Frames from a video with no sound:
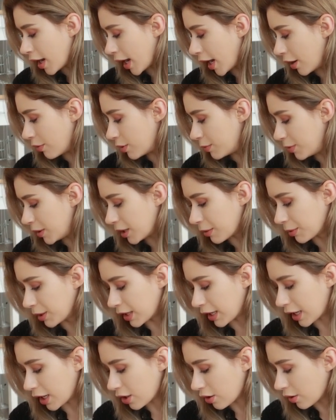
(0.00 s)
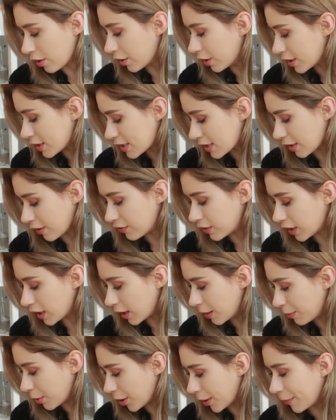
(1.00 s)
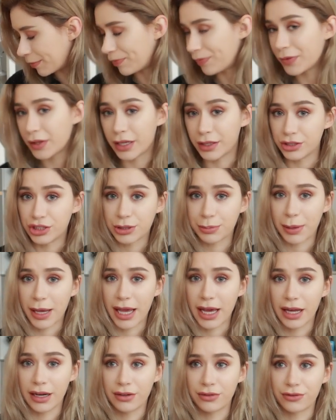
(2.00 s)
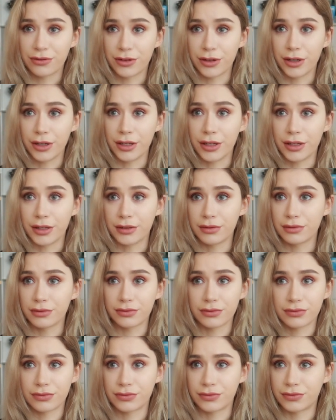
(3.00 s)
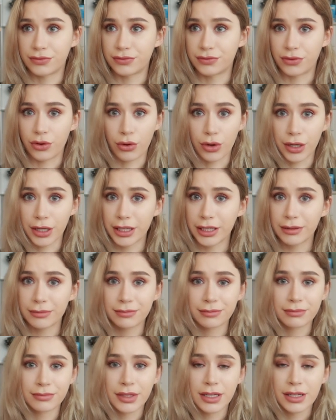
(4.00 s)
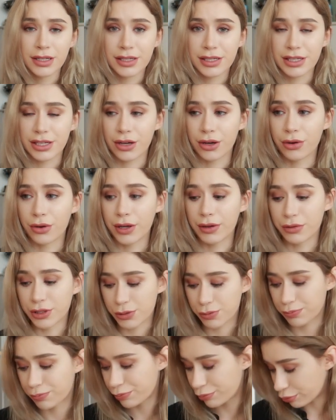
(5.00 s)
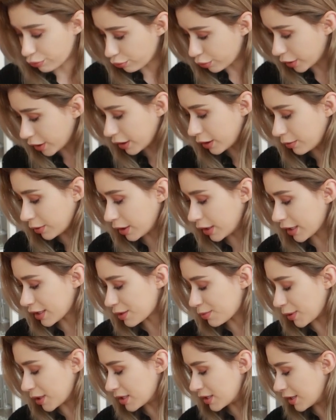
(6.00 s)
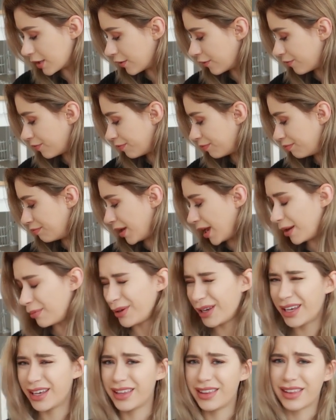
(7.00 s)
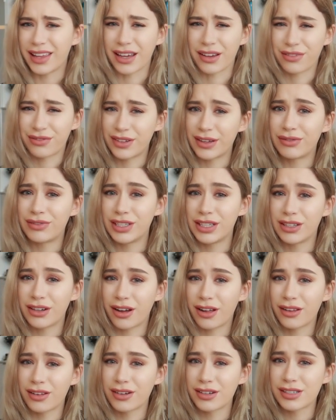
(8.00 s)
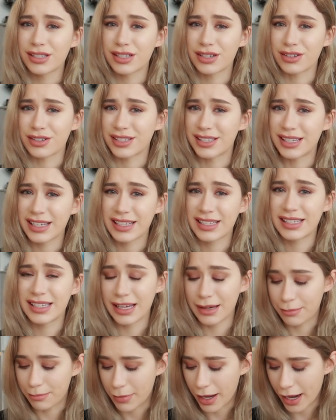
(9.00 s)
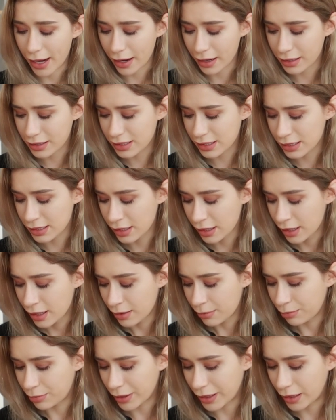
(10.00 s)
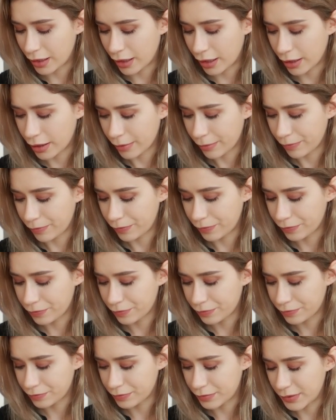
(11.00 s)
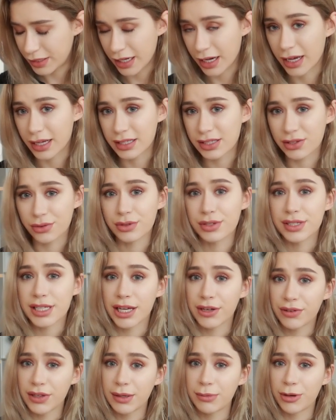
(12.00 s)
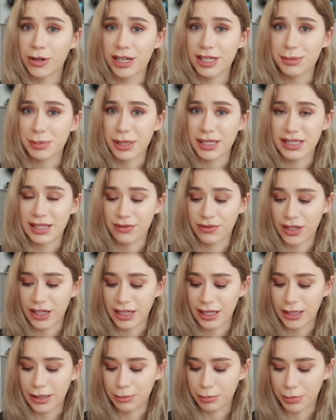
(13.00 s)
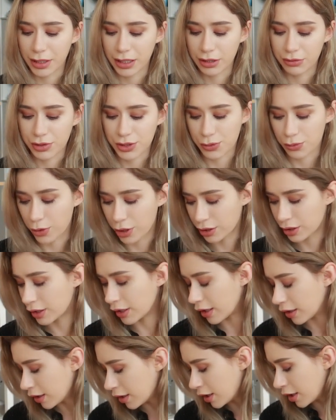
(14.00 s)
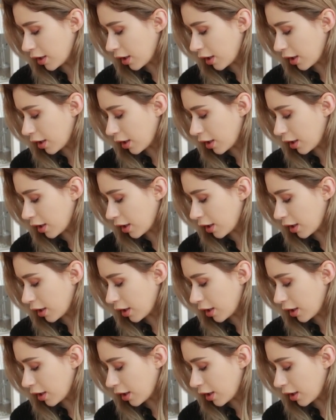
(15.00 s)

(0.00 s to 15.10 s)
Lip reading: I would be able to get all this stuff that I bought in Japan for $40. So it was really, really expensive. Maybe like $50 or $60 max. But yeah, so it's definitely more expensive here, but it was worth it.